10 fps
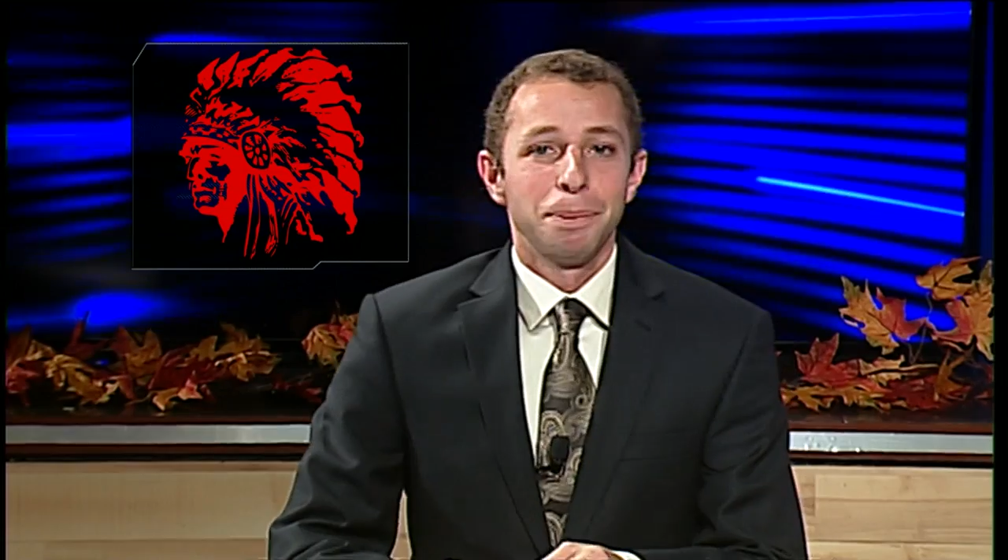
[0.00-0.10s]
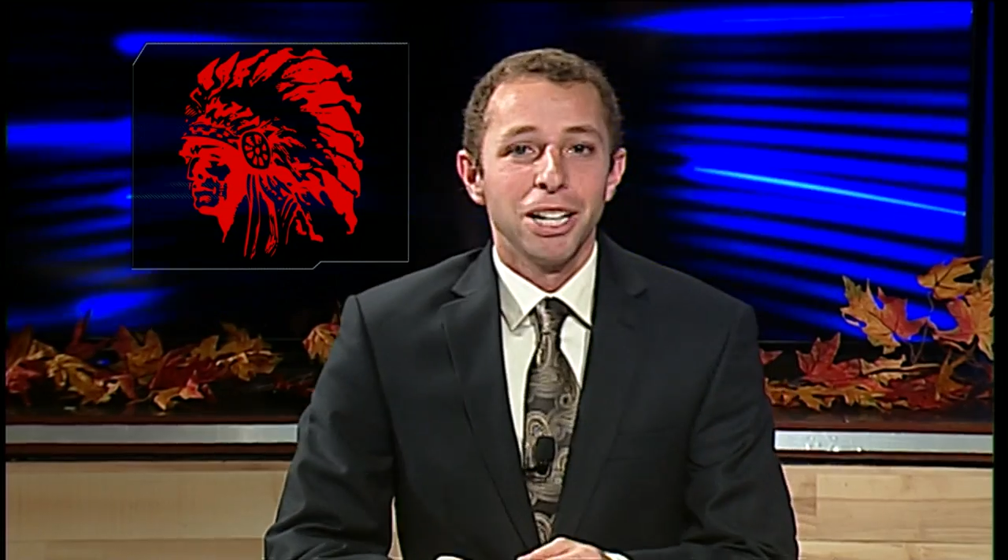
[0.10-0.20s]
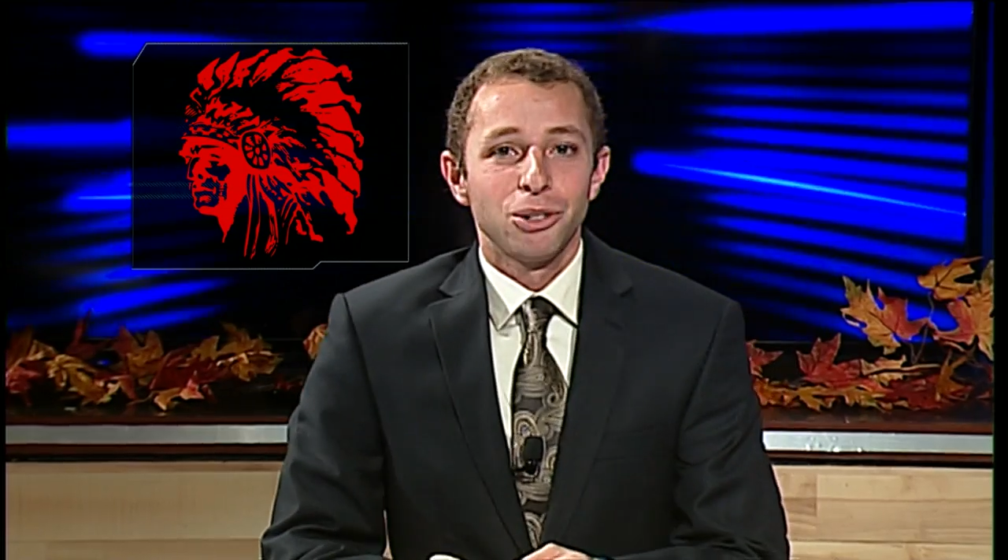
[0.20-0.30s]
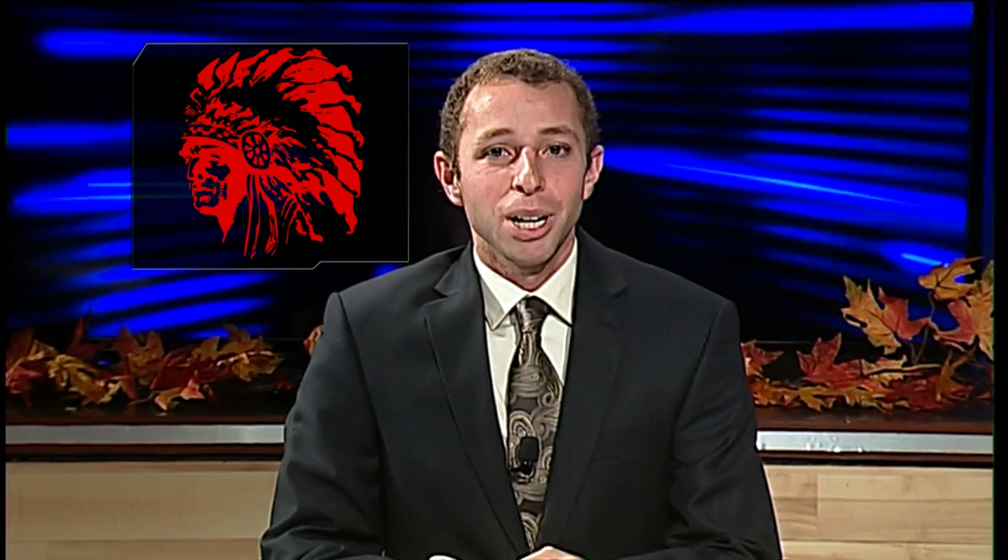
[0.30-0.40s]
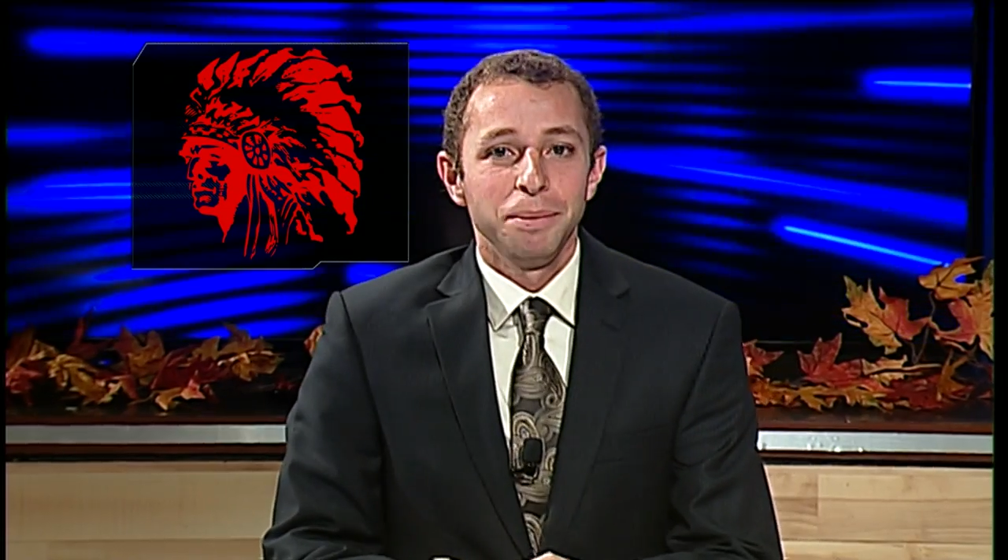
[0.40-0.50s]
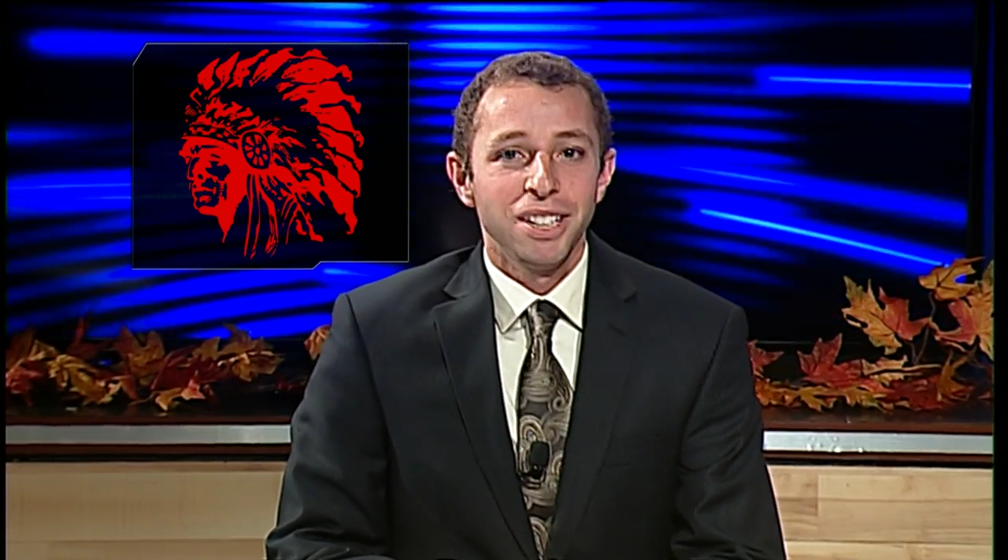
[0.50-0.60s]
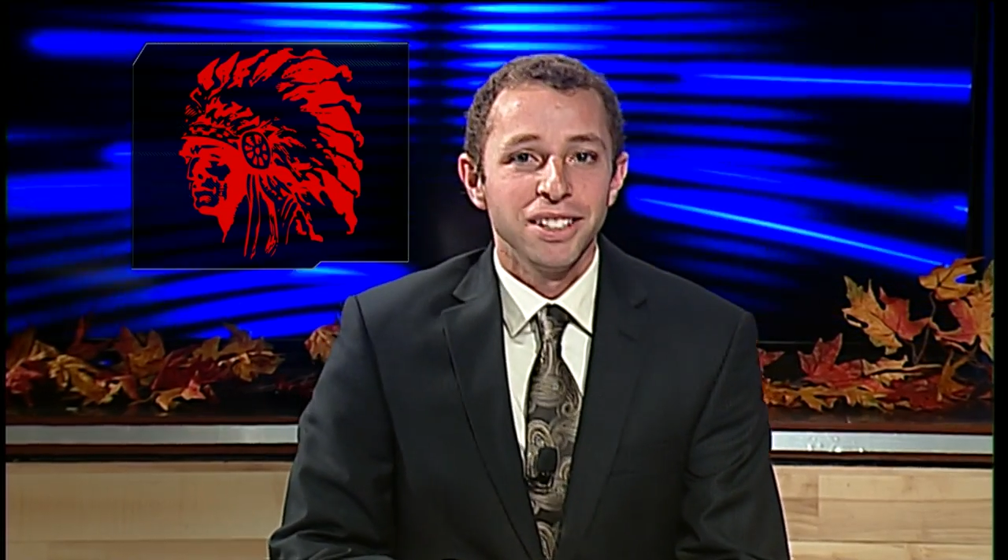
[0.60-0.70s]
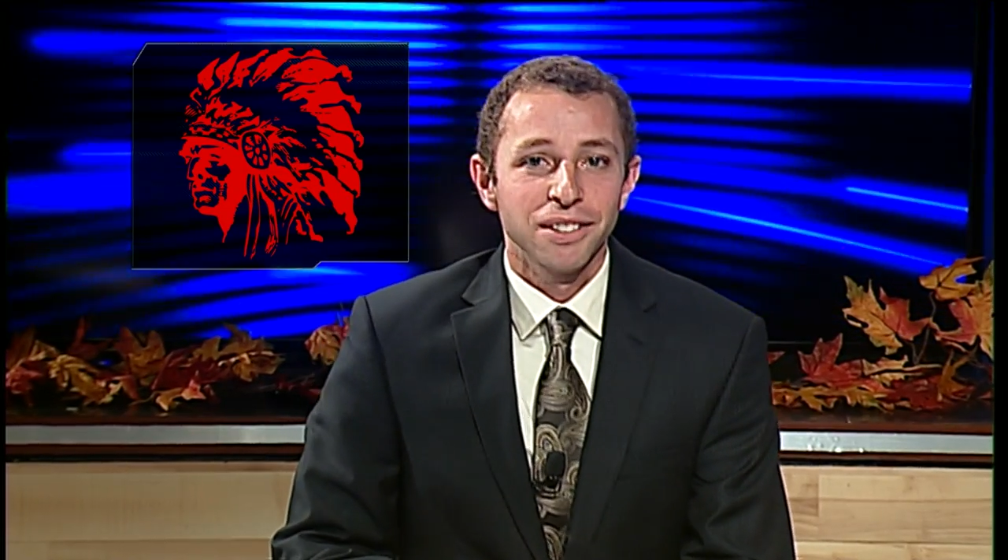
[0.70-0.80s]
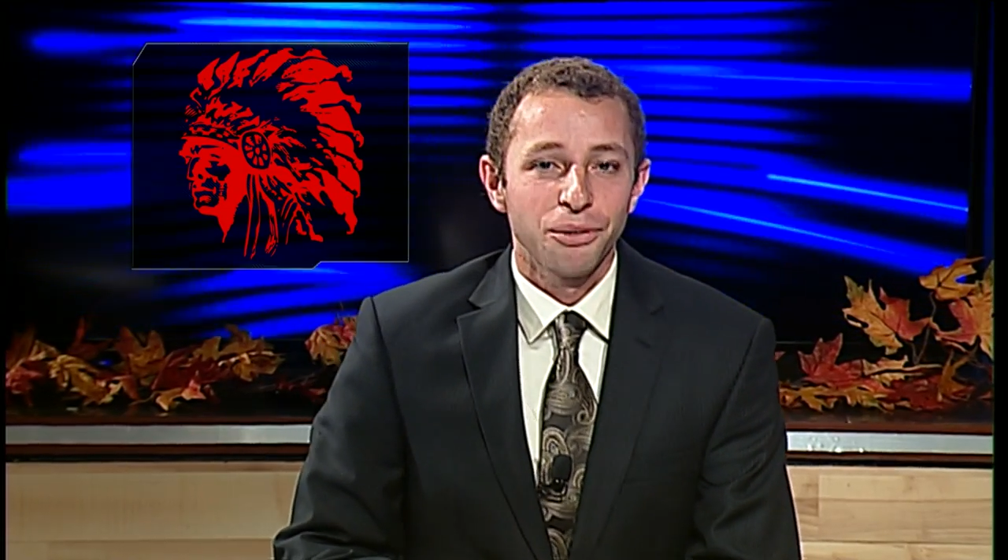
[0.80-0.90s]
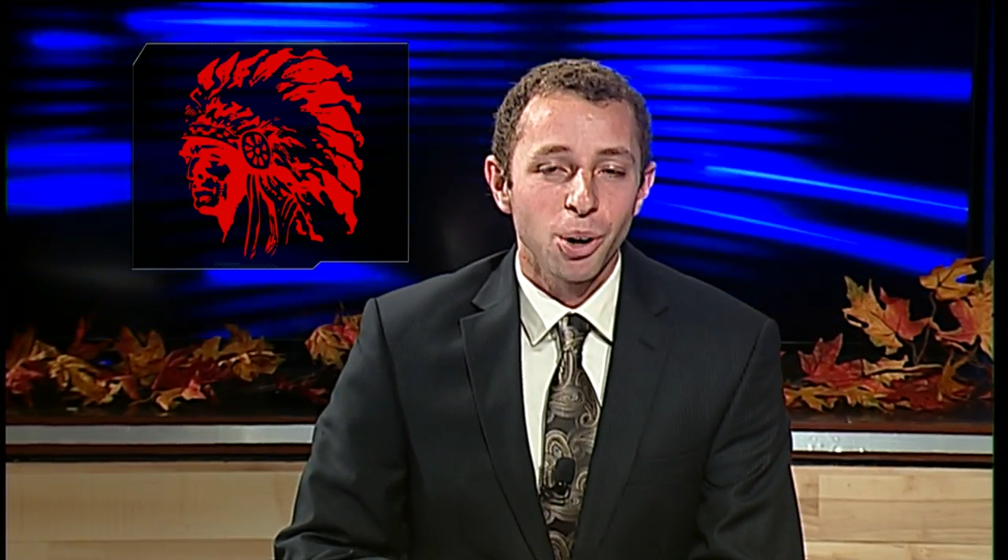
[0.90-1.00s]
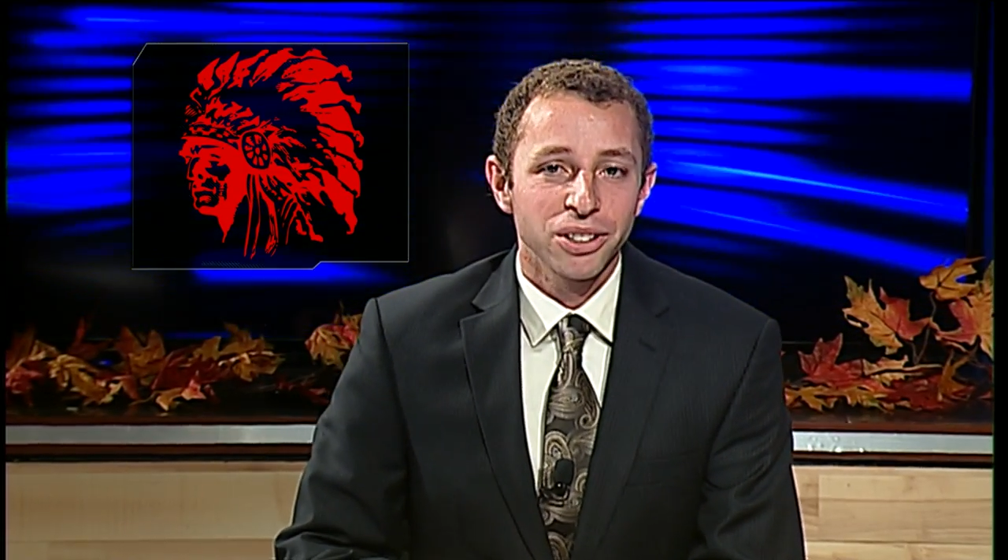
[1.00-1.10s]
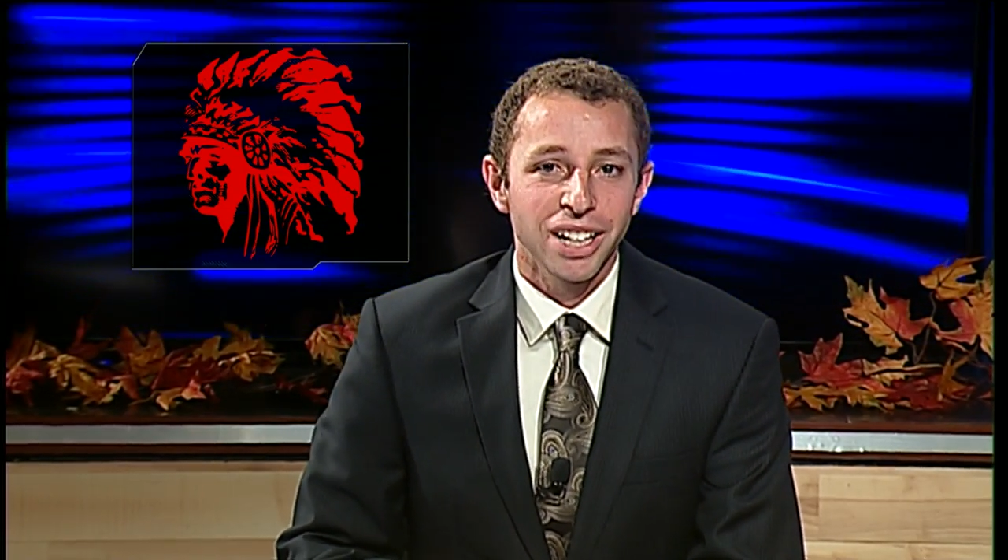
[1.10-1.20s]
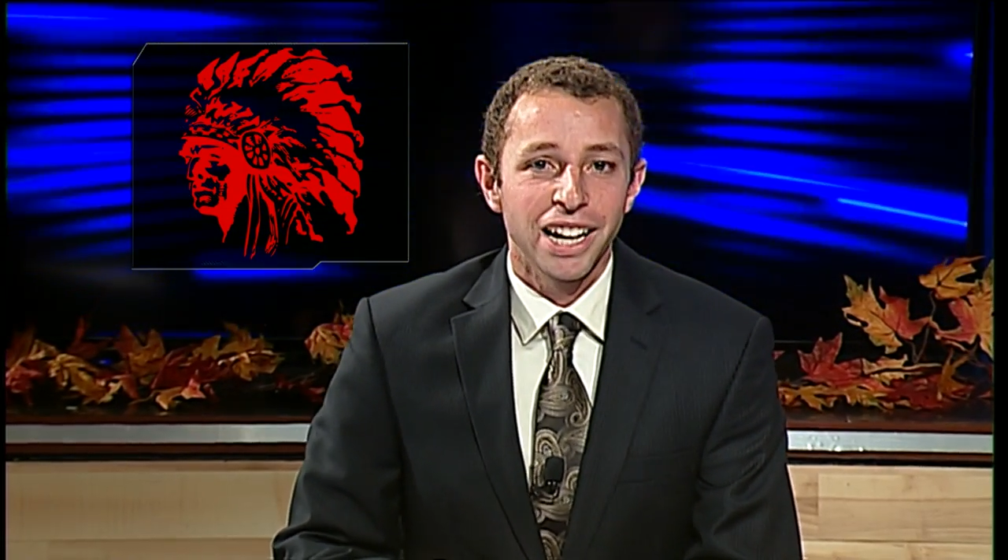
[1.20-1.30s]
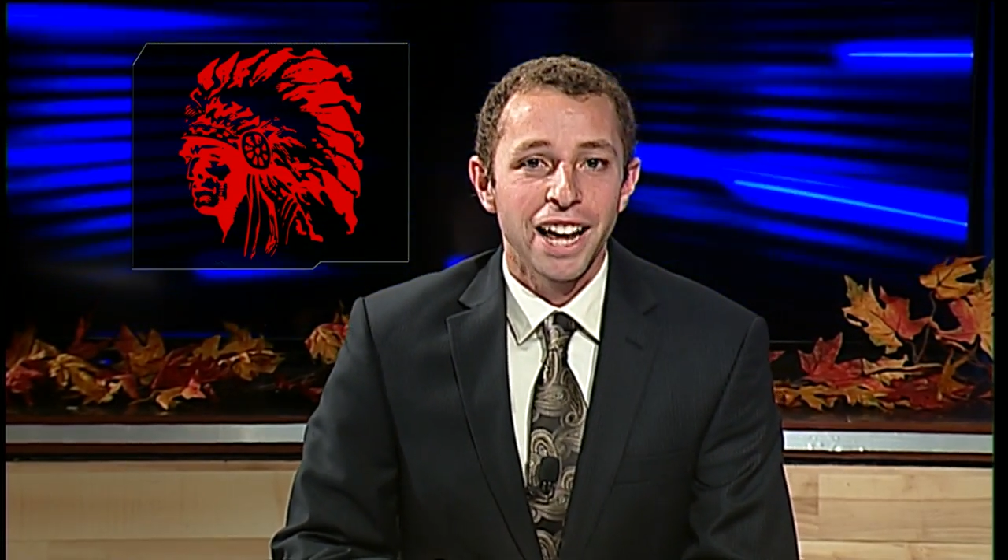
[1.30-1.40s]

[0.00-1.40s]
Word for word: It's been a dream season for St.